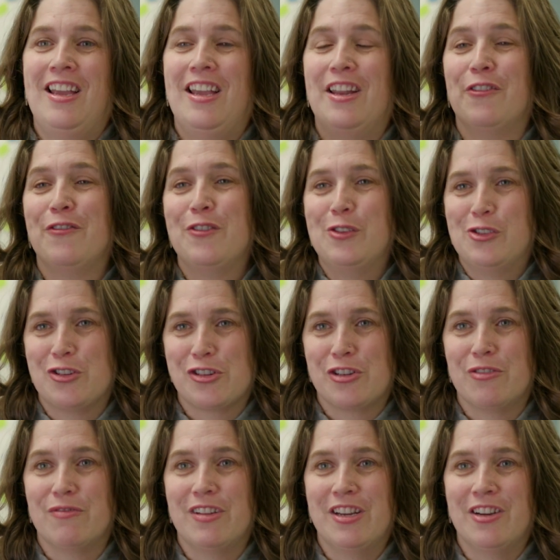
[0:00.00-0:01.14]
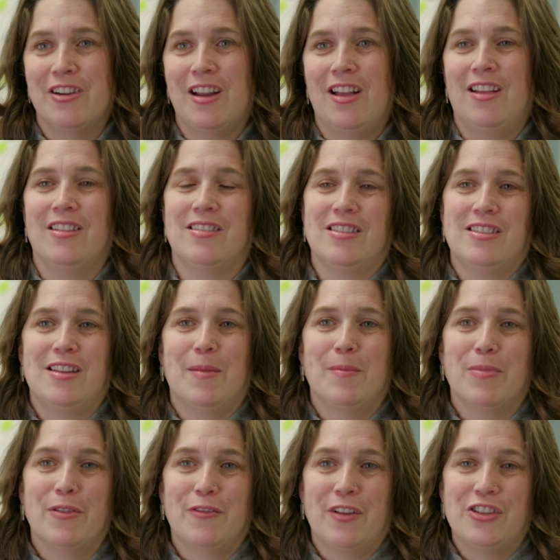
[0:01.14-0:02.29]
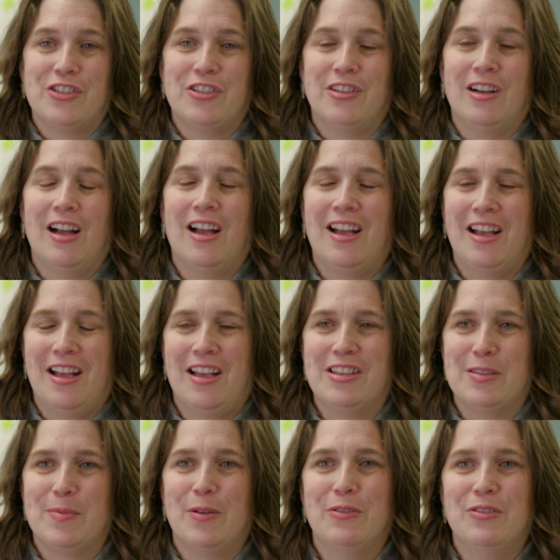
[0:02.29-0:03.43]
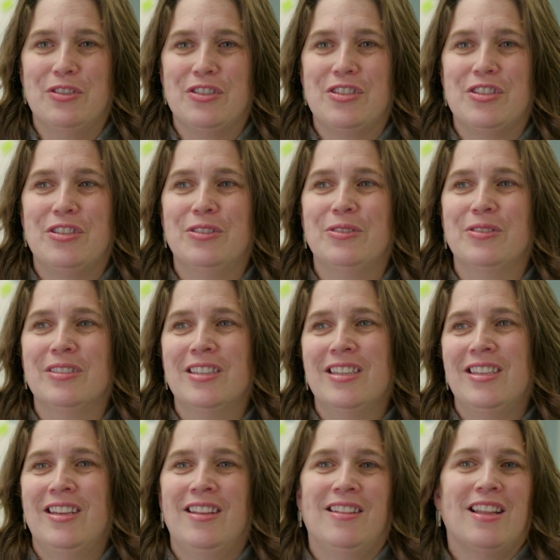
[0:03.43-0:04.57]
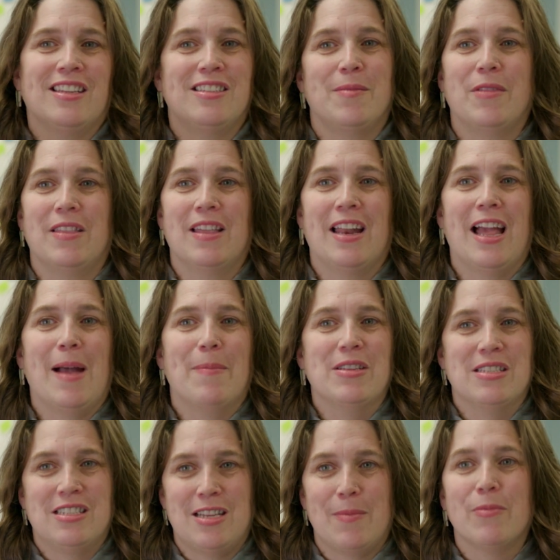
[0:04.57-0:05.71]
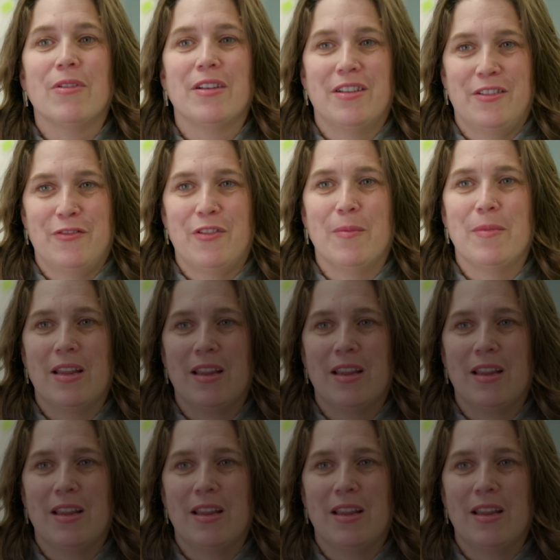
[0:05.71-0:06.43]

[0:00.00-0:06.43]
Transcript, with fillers: in a future career as a STEM professional, as opposed to that's something that happens separate from